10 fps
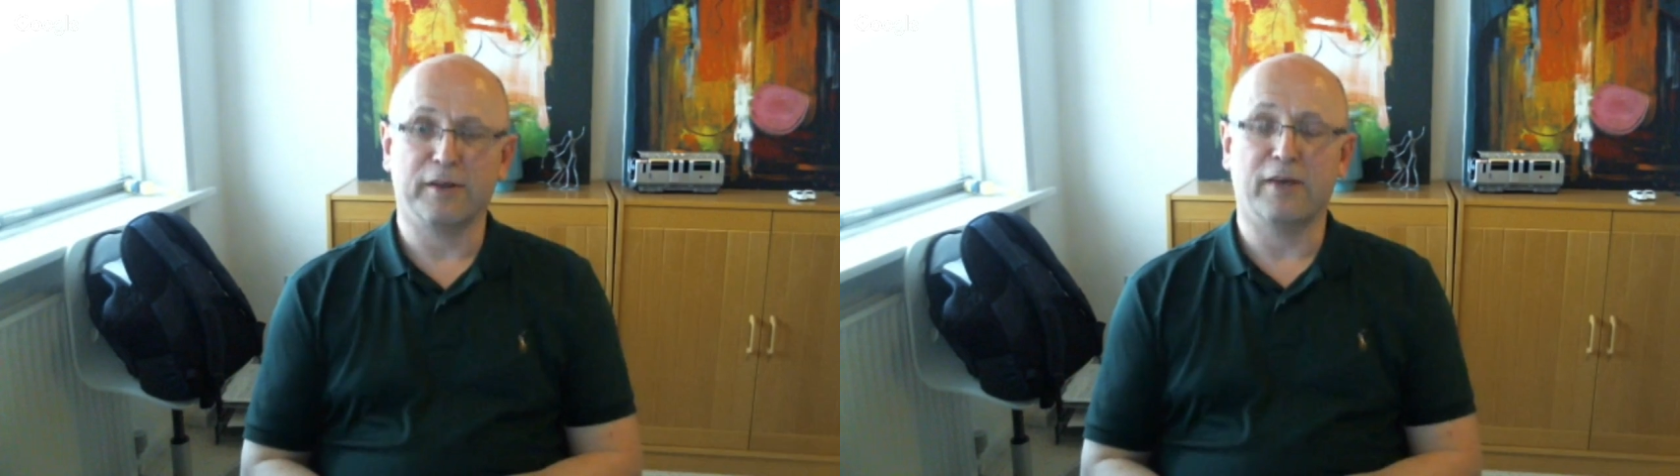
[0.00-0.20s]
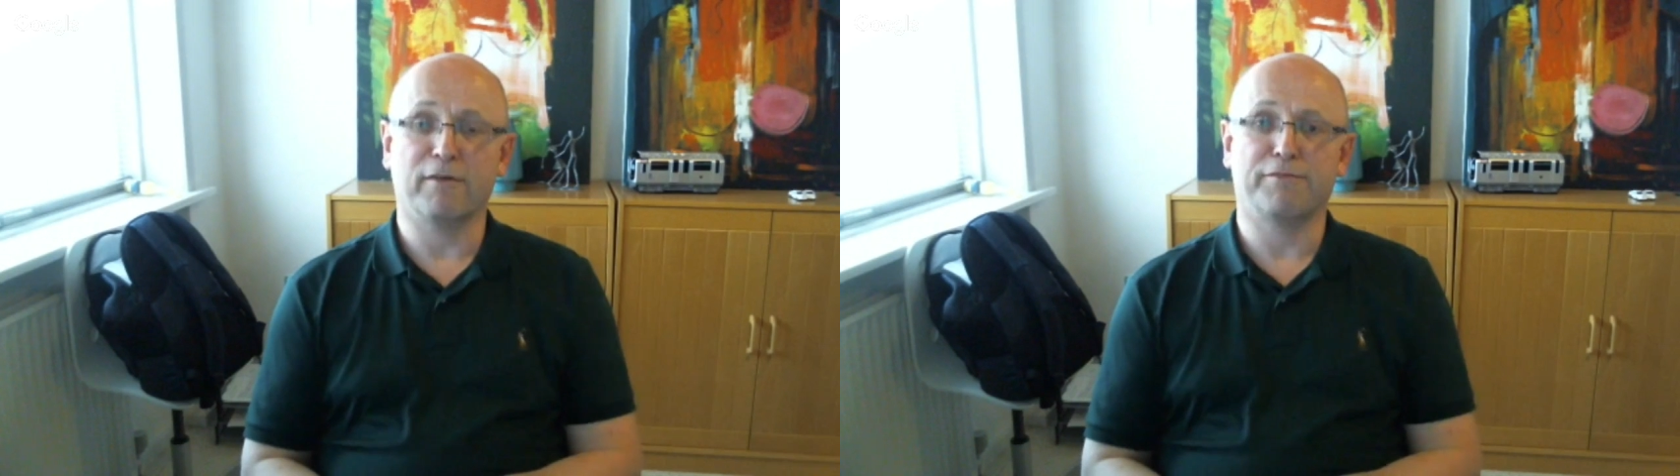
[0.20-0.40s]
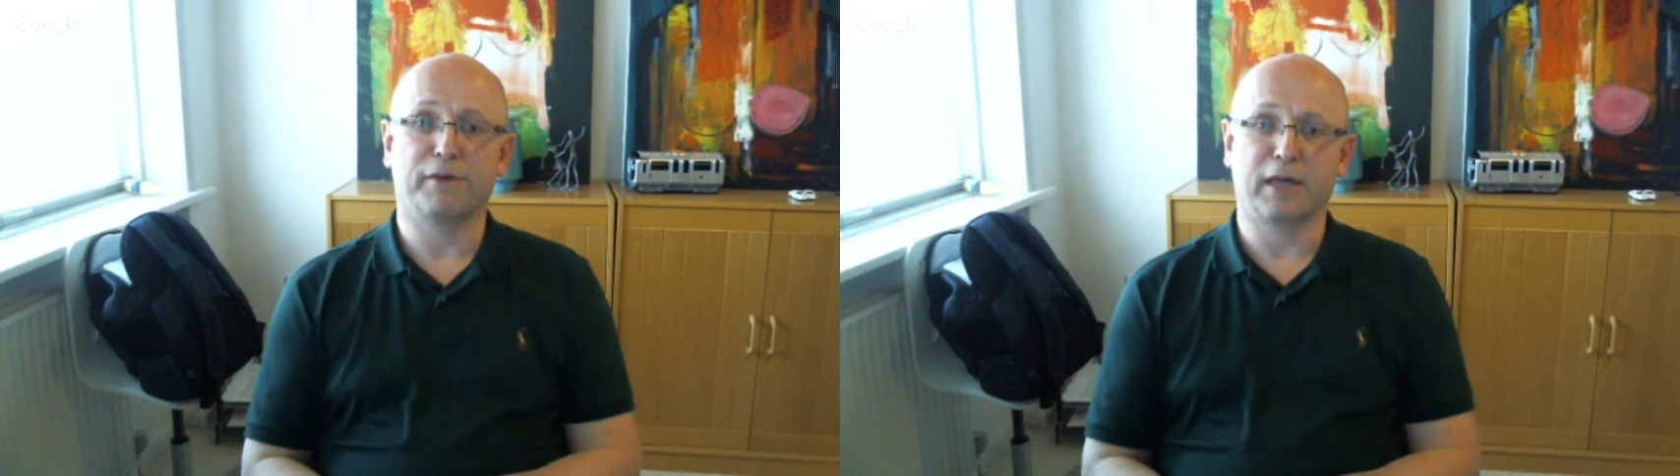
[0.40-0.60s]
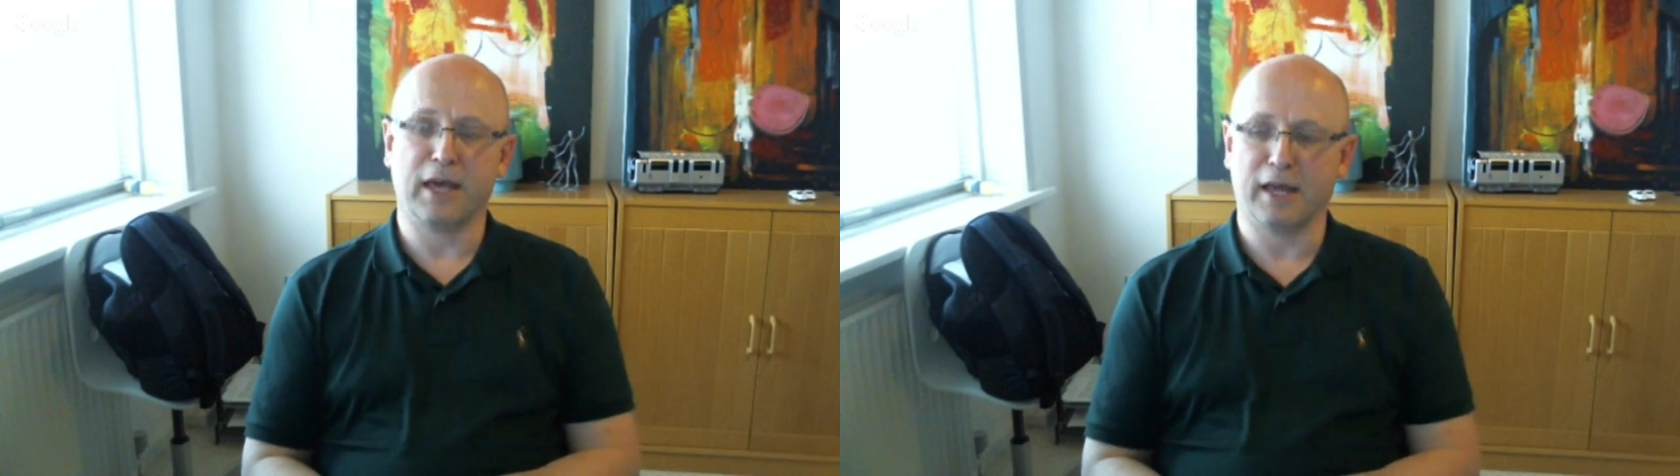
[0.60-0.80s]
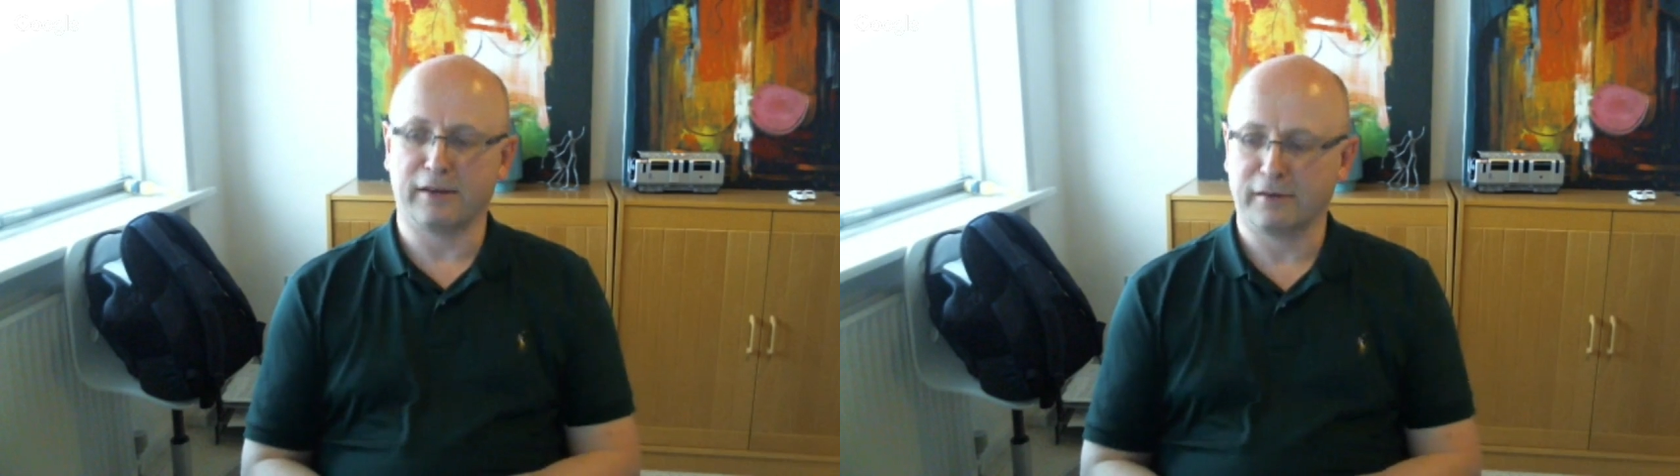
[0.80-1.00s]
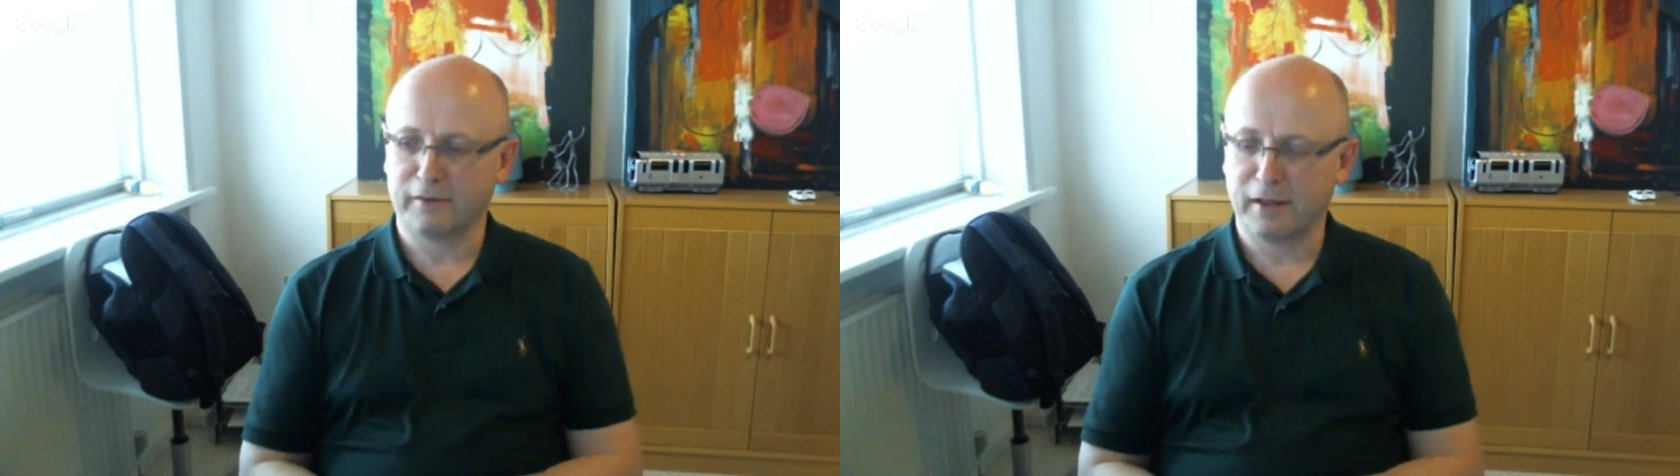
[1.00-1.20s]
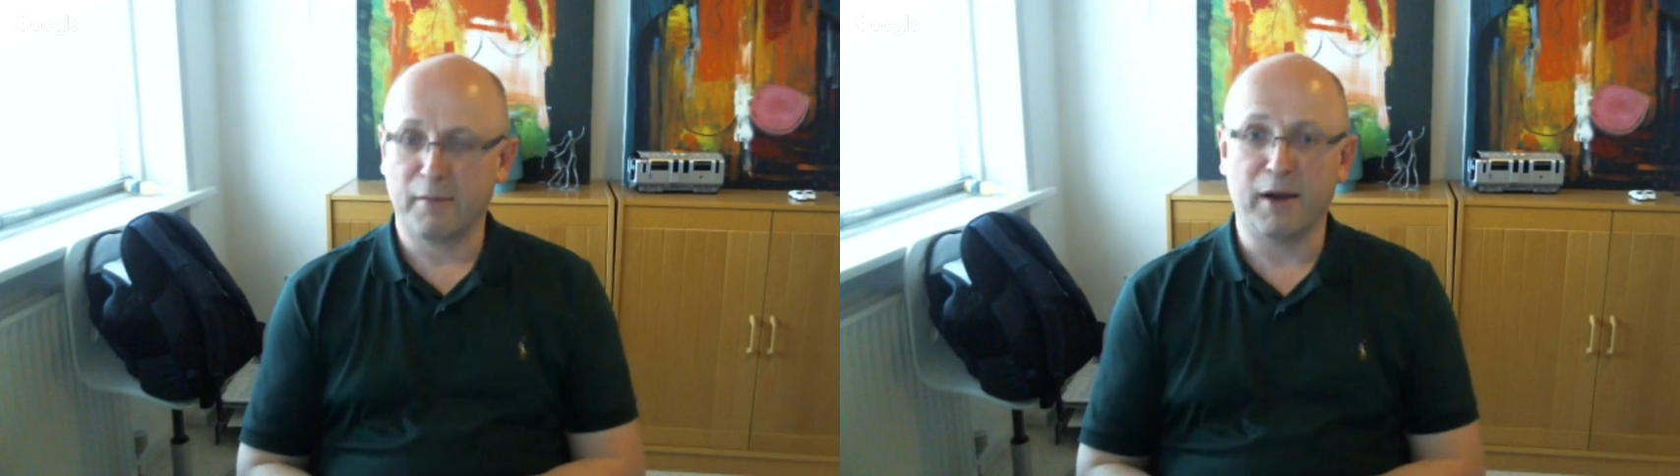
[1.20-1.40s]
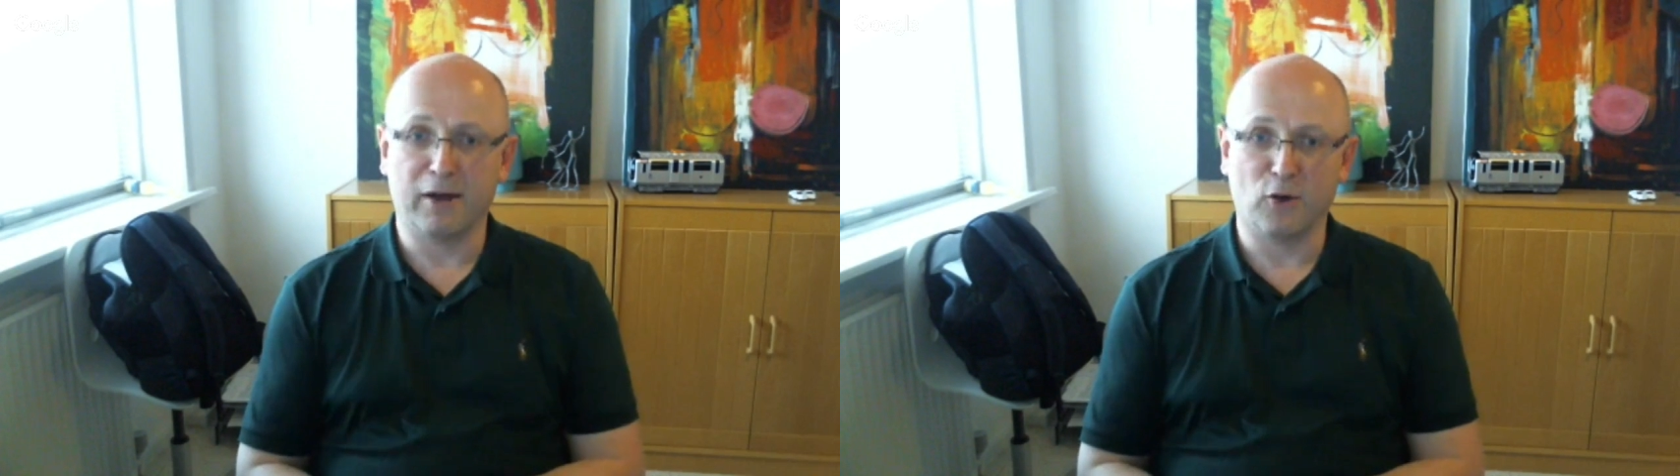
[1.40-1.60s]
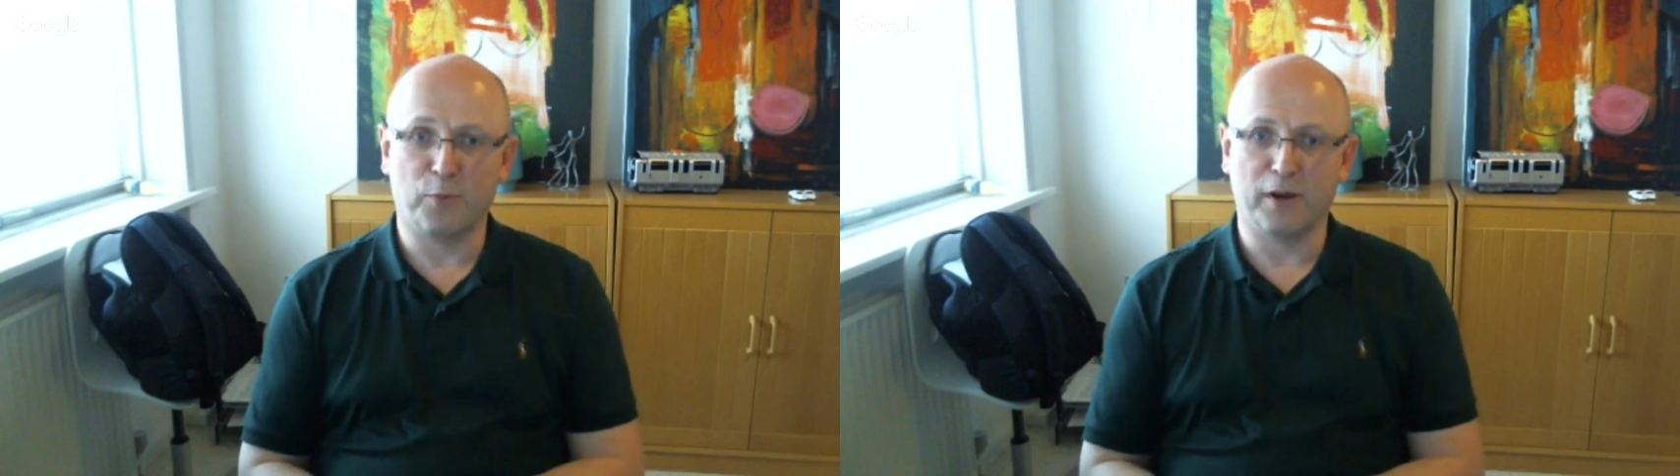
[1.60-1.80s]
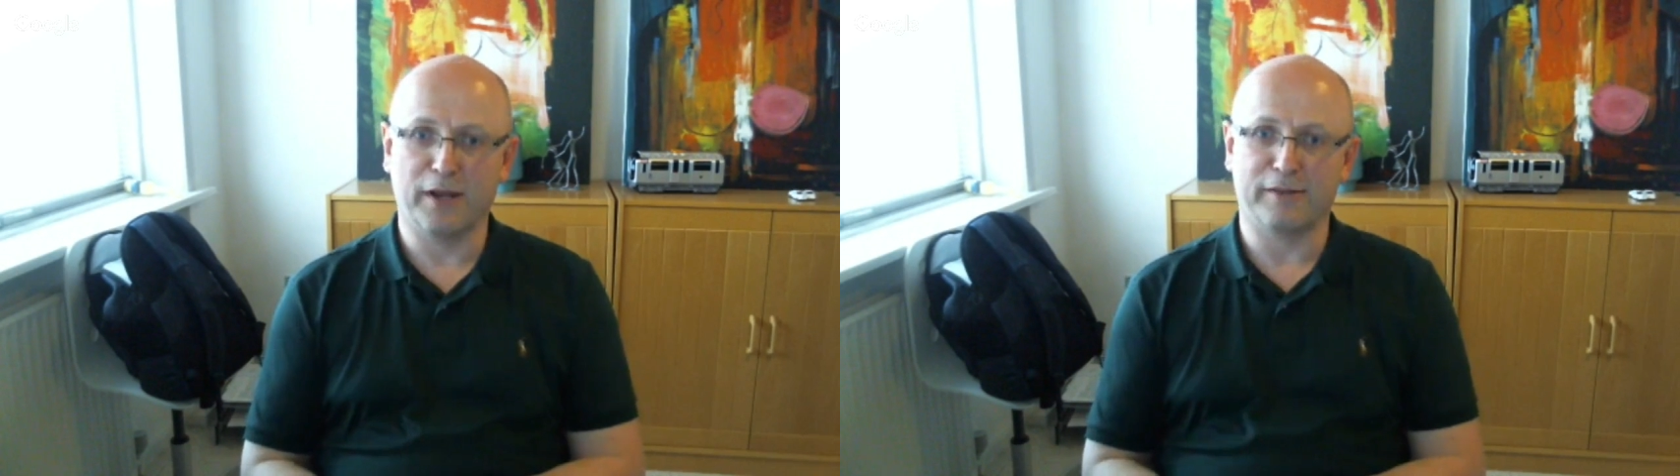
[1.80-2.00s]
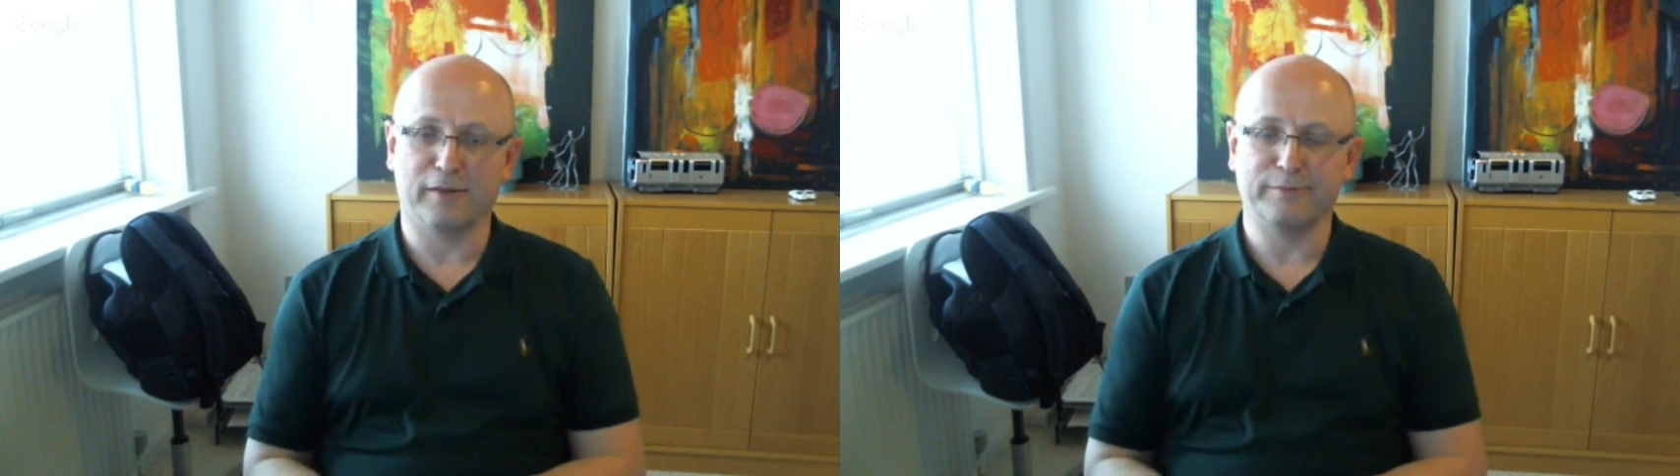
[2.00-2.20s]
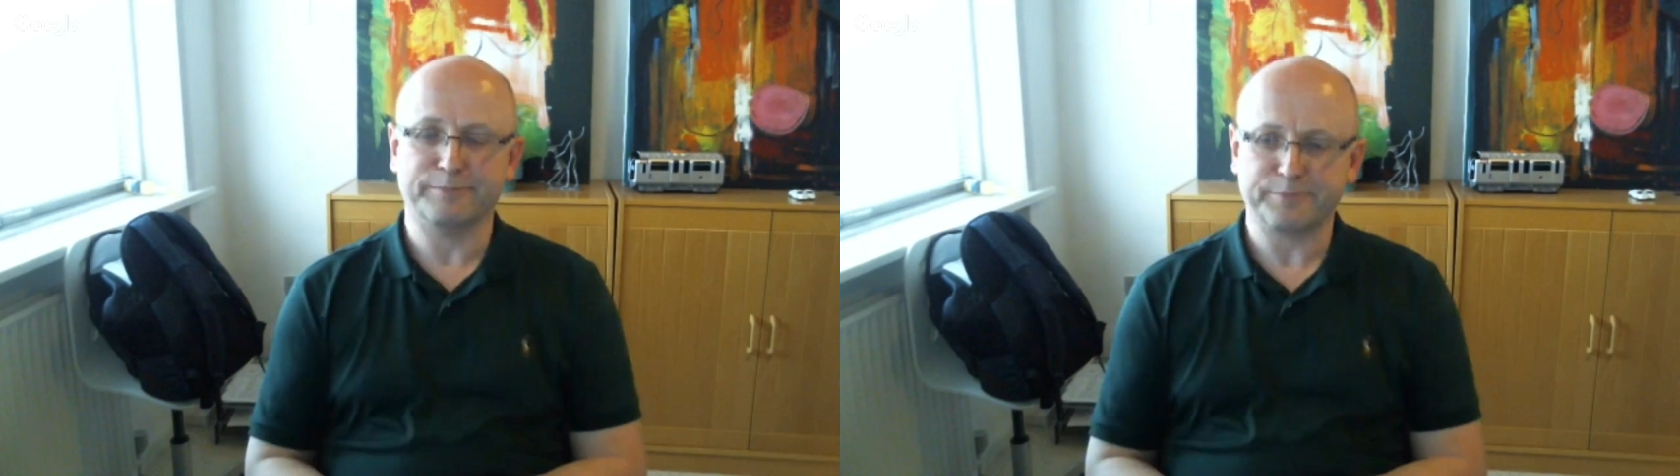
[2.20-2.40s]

never forget about OpenLedger.